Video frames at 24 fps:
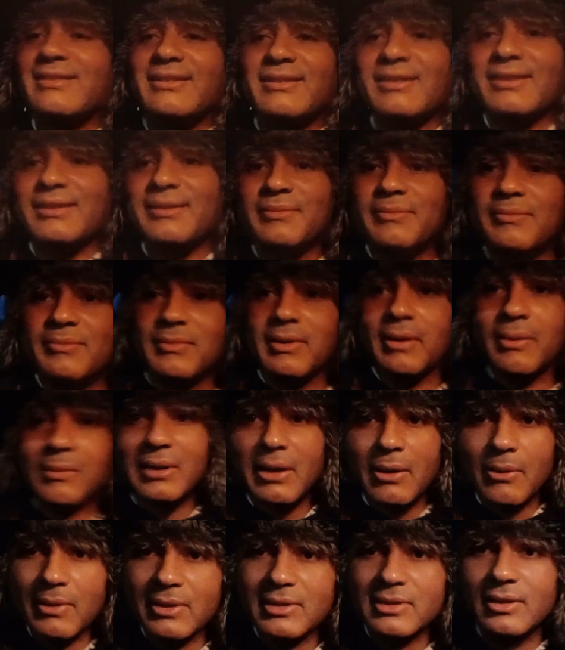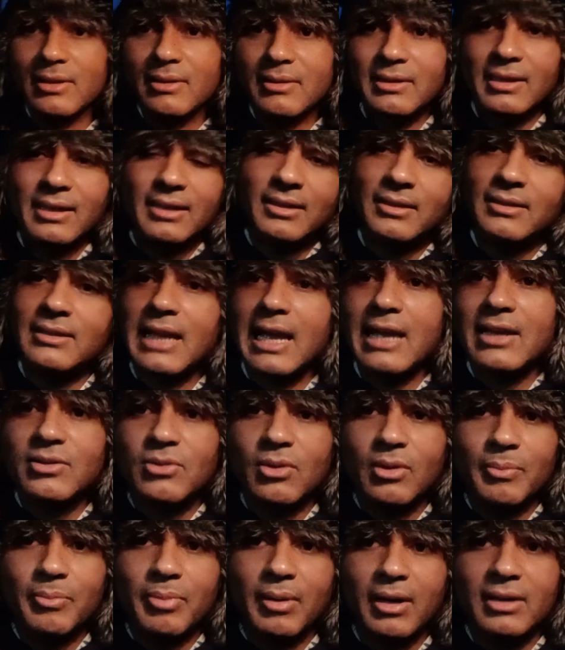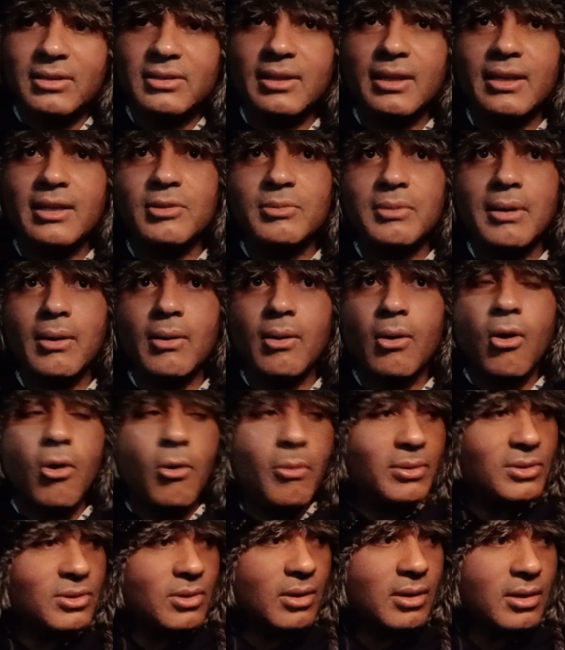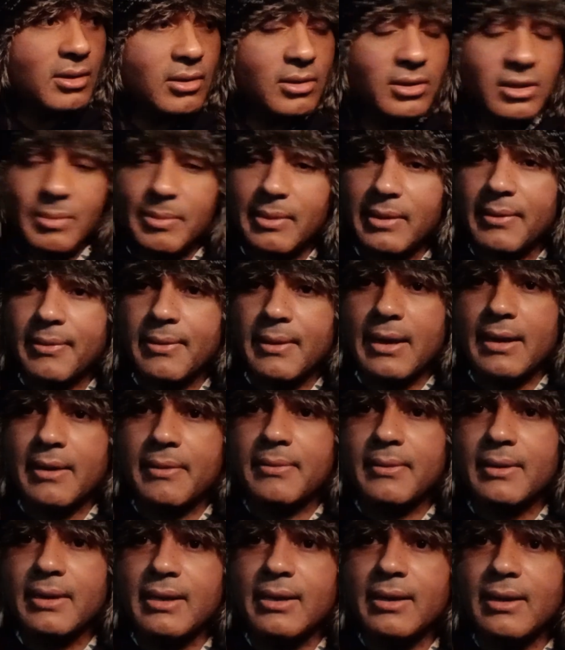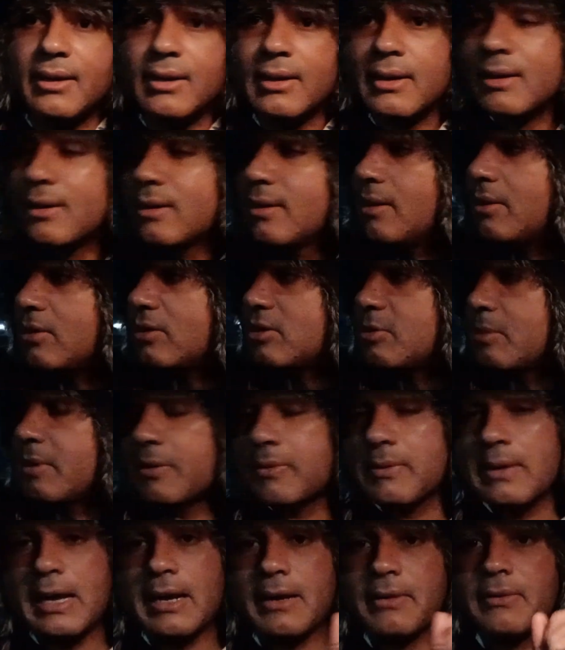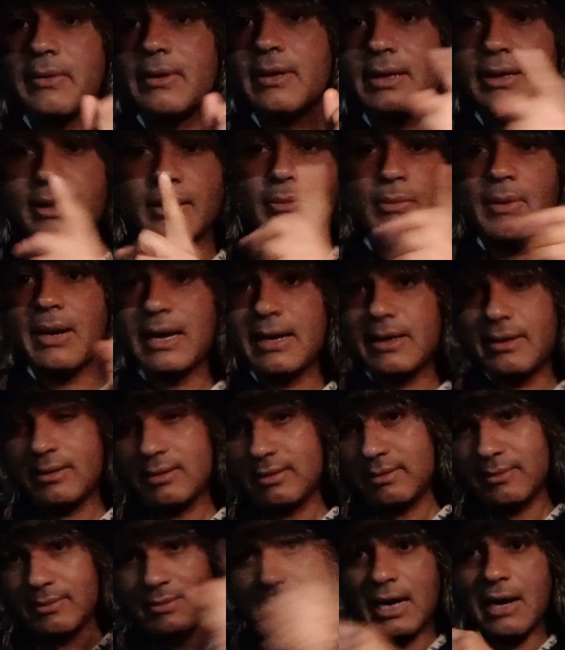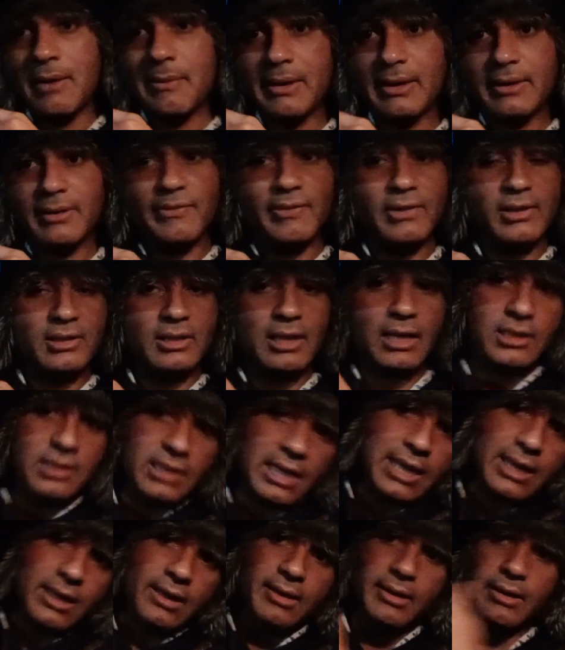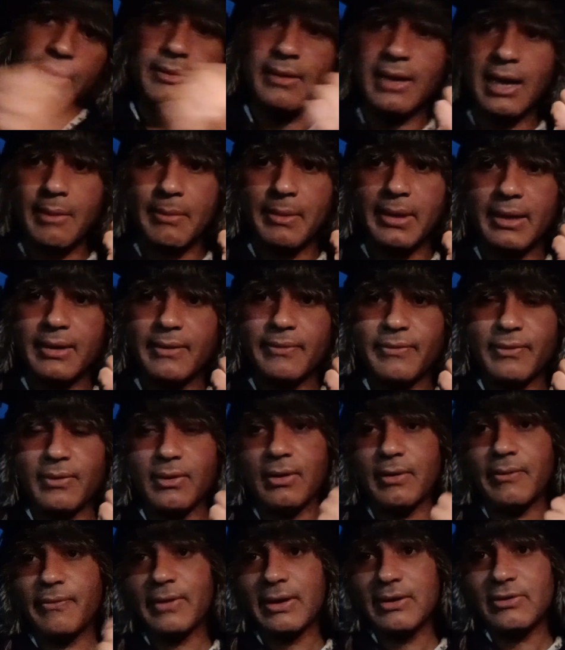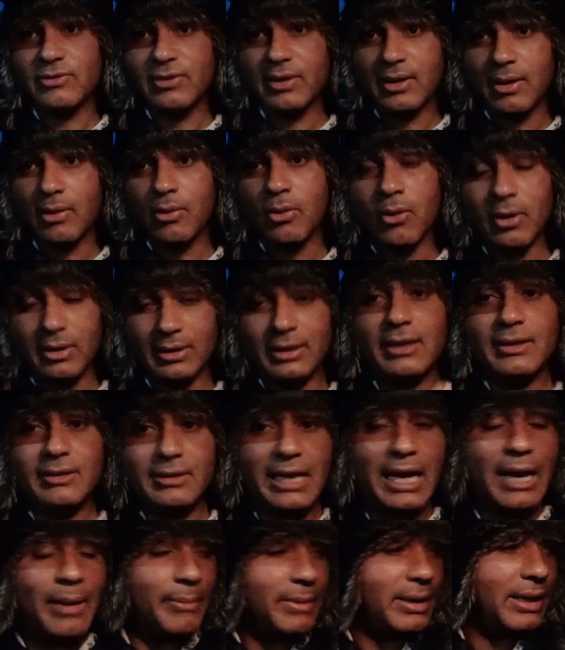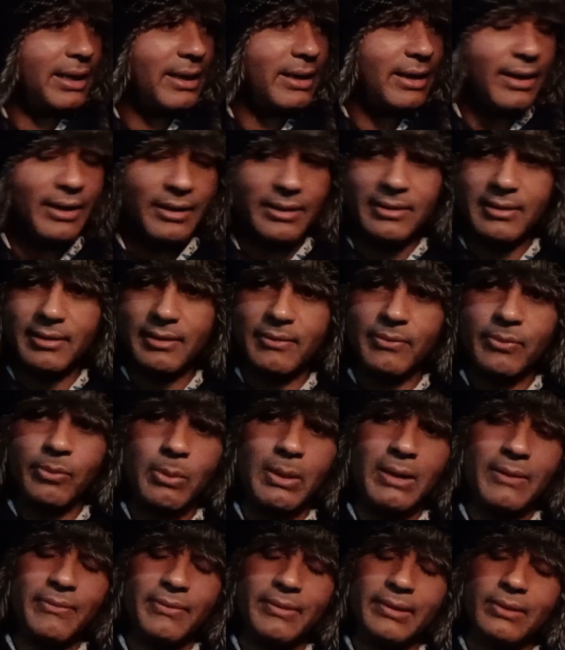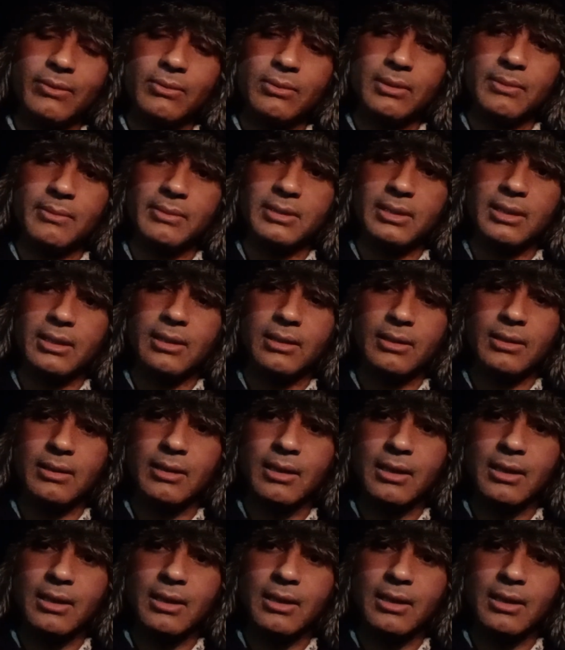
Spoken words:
Yeah. Well, no, it's you get the 10s going past there as well. Always only used to be a 33. It used to be a 33 that went that way for the city centre, that way for Finchley. Although it did terminate at Whitfield. There was the